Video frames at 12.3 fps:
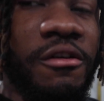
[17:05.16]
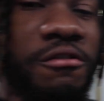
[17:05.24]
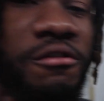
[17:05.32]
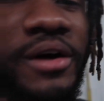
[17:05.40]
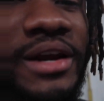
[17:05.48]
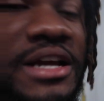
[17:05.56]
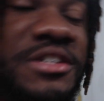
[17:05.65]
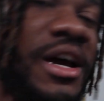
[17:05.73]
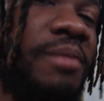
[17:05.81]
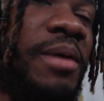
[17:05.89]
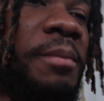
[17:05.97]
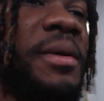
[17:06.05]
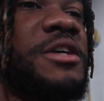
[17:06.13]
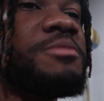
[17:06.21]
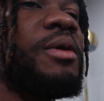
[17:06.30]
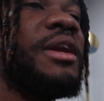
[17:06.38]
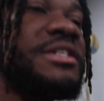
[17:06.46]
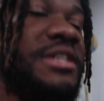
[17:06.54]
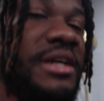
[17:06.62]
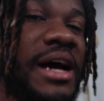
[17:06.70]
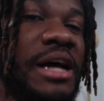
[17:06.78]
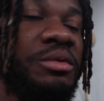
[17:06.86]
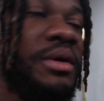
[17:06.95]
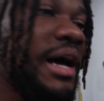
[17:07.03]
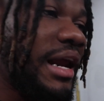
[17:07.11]
it funny. I tried my best, but listen,
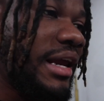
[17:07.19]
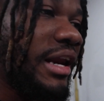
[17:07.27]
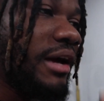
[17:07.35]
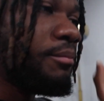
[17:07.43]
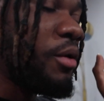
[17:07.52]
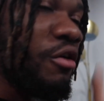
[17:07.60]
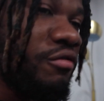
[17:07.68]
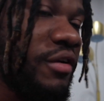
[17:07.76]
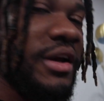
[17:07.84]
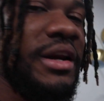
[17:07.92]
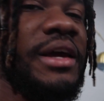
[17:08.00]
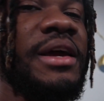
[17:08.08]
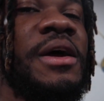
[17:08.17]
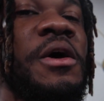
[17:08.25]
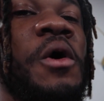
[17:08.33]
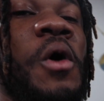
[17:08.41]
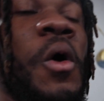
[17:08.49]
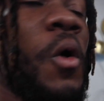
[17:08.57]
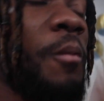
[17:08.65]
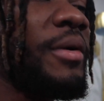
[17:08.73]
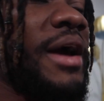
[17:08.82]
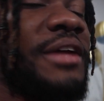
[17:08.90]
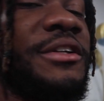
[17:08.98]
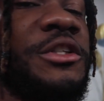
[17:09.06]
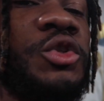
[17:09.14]
guys, we got Liana perfectly. Hope you
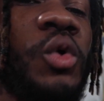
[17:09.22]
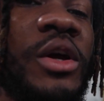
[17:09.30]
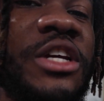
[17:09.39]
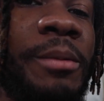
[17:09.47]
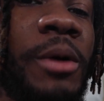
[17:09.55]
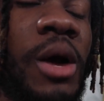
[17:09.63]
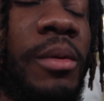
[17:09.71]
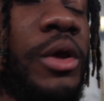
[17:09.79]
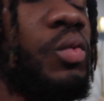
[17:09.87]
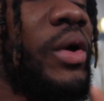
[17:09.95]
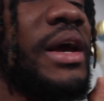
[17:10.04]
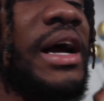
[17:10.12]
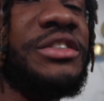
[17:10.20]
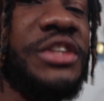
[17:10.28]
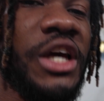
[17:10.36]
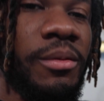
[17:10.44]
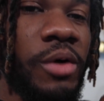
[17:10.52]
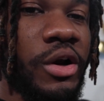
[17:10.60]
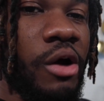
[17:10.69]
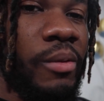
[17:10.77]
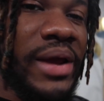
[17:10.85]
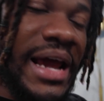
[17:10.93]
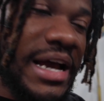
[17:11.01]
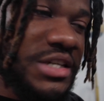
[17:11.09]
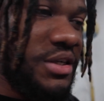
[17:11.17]
guys enjoyed. Drop a comment what you guys think about our
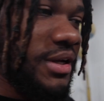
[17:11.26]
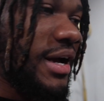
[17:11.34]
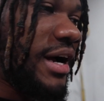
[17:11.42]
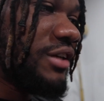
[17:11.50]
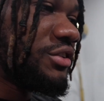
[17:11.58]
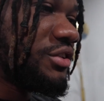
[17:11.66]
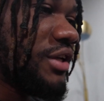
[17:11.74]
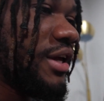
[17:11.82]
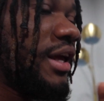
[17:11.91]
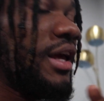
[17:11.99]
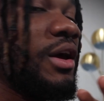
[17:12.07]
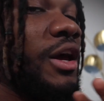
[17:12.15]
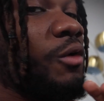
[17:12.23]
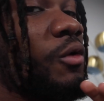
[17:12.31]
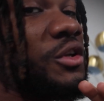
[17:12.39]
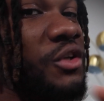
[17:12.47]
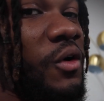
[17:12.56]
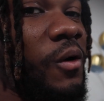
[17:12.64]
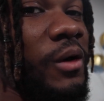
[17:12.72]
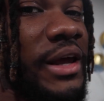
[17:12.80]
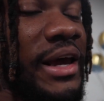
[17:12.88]
reaction, guys. It was the old